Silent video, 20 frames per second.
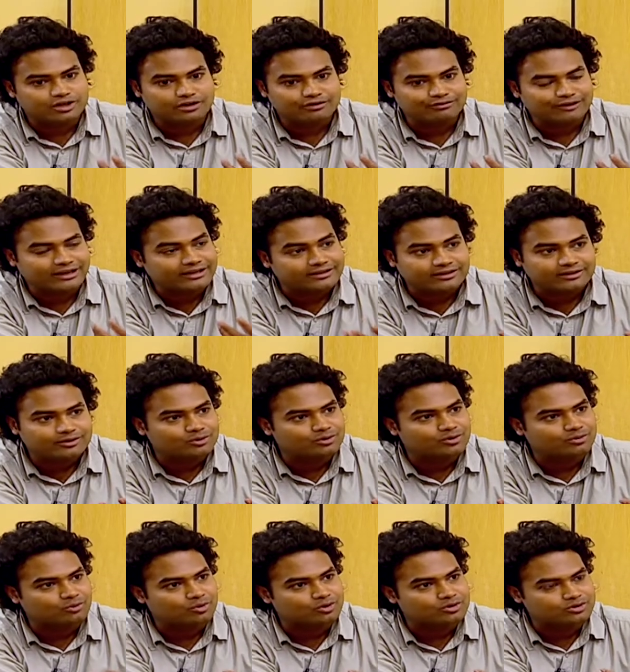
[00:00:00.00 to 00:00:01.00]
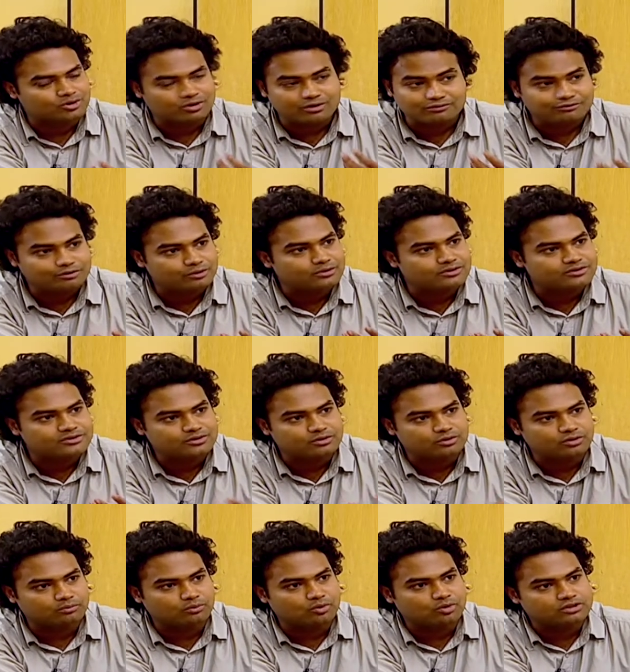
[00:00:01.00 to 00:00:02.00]
which affected you the most, or
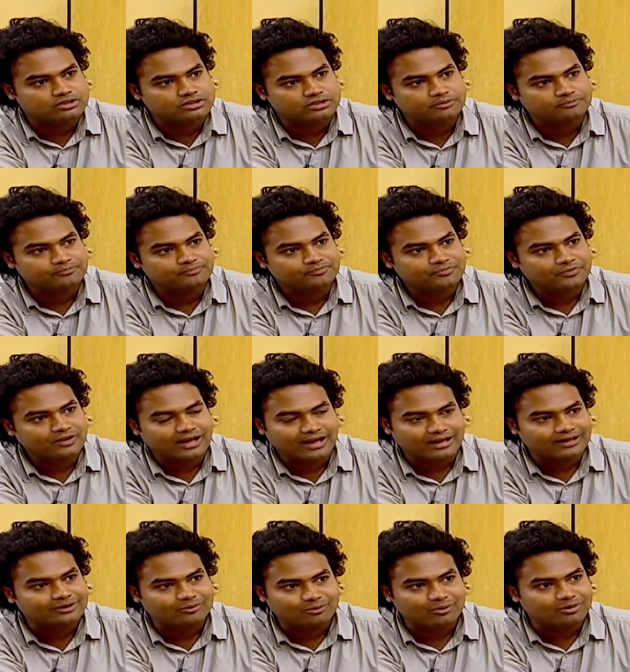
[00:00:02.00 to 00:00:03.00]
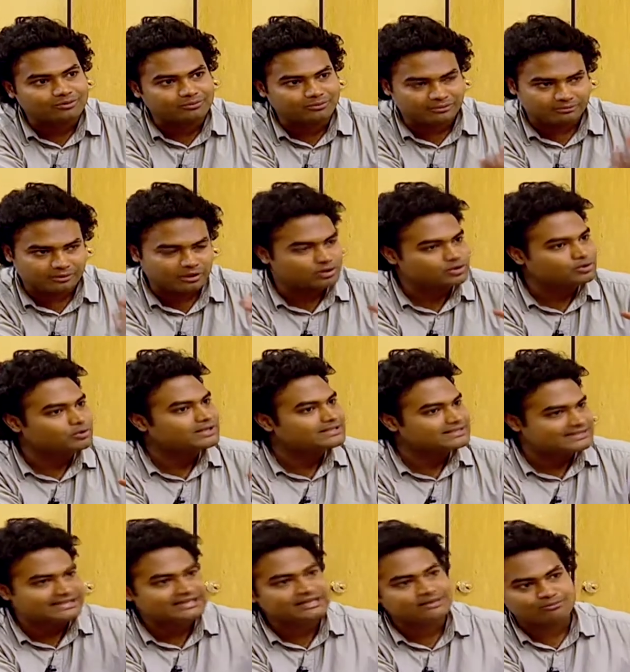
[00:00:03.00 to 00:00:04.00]
influenced you the most? And in what way? Because you
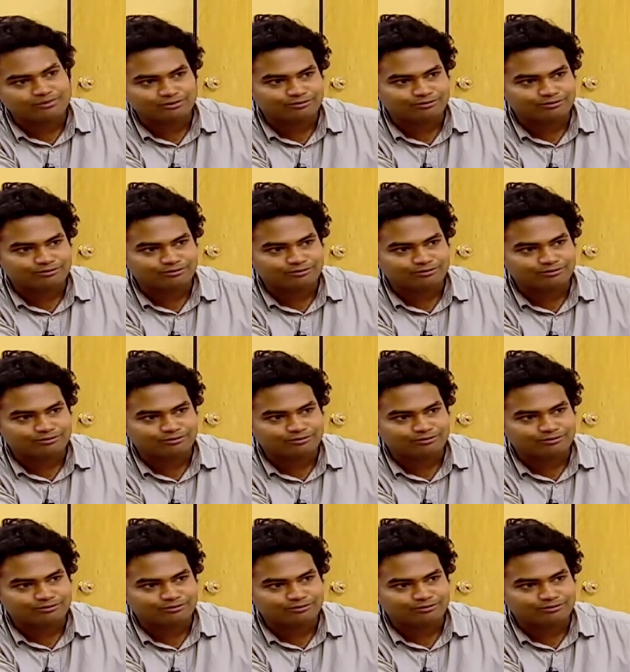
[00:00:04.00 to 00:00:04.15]
had seen